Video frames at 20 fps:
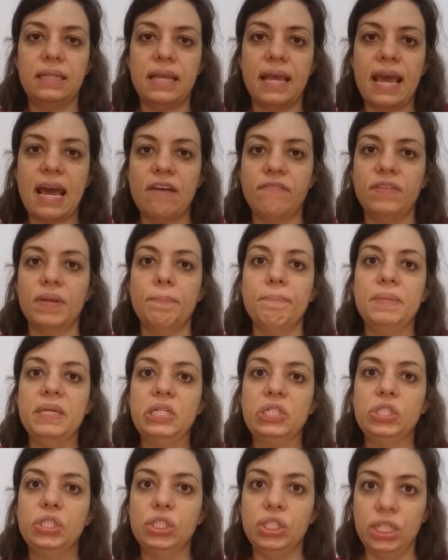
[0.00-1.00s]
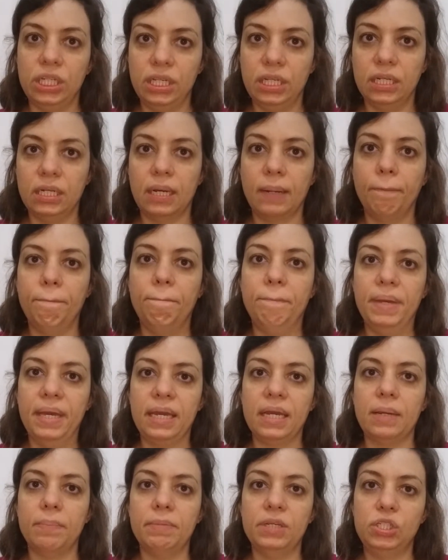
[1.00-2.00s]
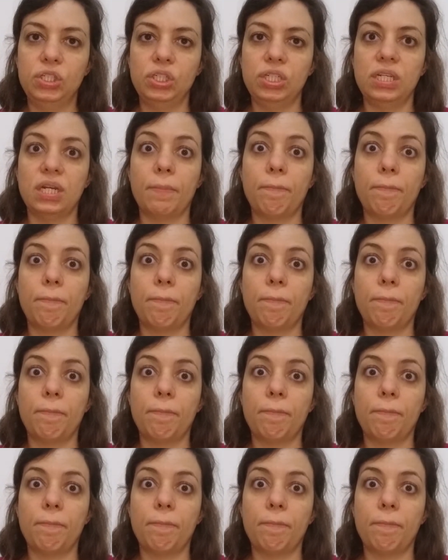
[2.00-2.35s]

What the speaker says: they have the machine, a big machine,